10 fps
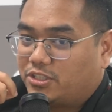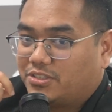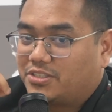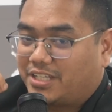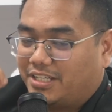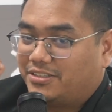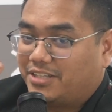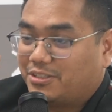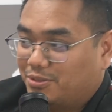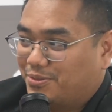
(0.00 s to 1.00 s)
can take
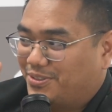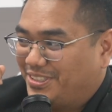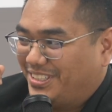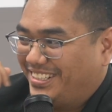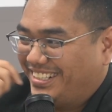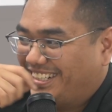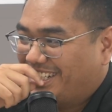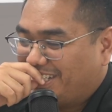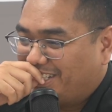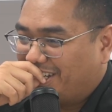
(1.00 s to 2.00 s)
note.
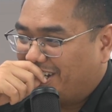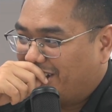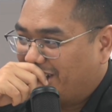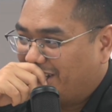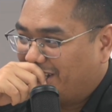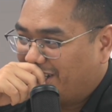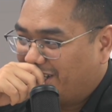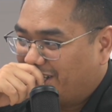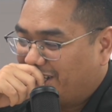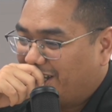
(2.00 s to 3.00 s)
Yeah.
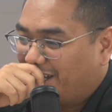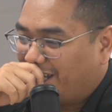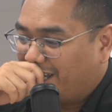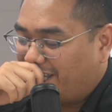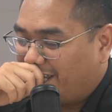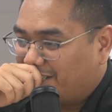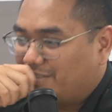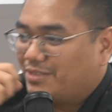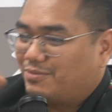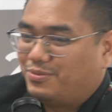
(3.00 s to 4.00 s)
Yeah, the
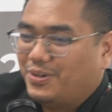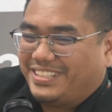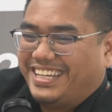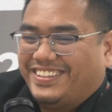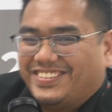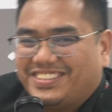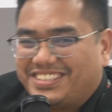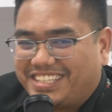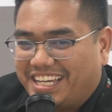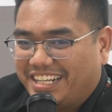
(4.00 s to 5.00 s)
phone can also
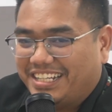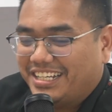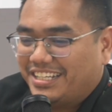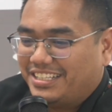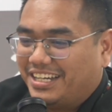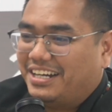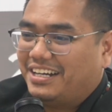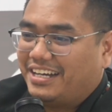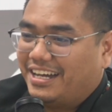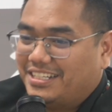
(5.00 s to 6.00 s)
scan. Yeah,
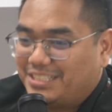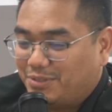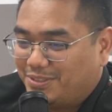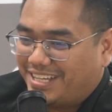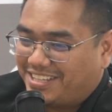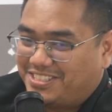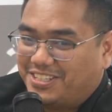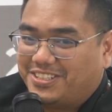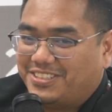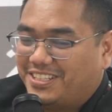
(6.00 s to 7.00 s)
unless if you
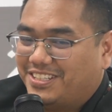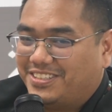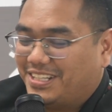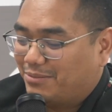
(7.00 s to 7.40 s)
accidentally delete it. But